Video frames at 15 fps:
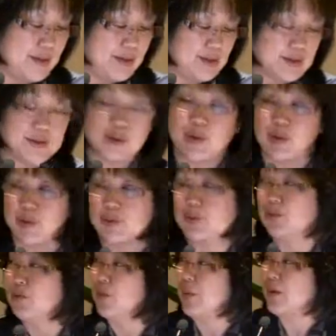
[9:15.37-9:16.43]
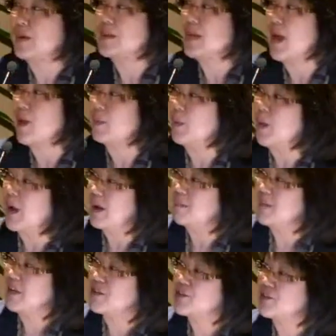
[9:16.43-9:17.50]
So, for example, I'm
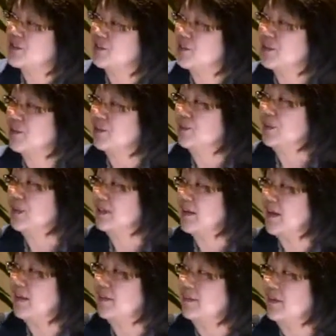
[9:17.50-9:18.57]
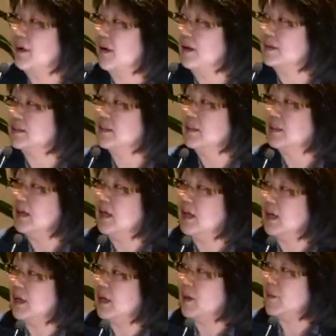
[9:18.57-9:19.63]
not sure if you can read that or not.
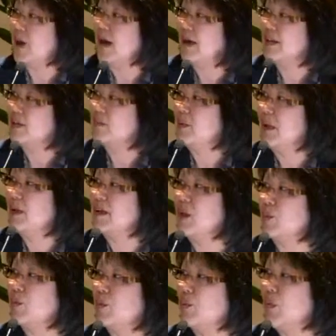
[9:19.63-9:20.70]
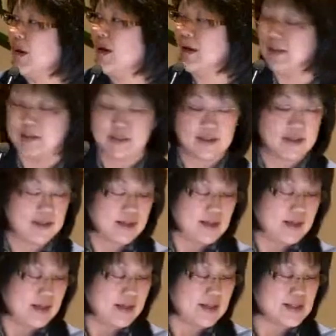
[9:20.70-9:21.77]
Item number 1,
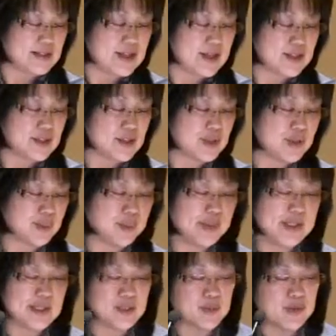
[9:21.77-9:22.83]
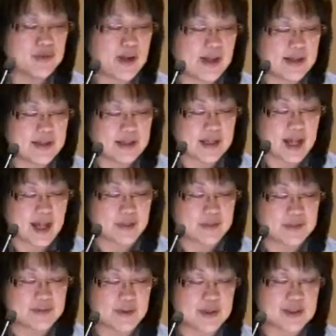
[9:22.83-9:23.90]
it says to please provide a
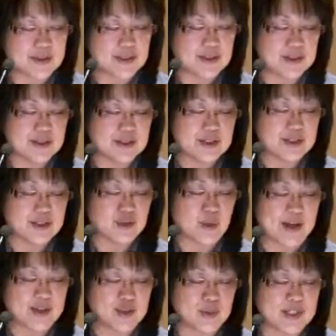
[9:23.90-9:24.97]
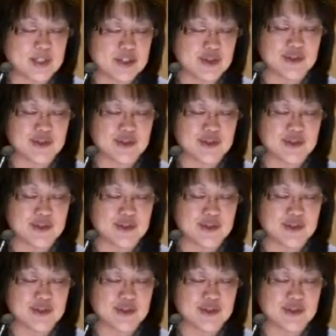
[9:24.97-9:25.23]
copy of your institution's graduation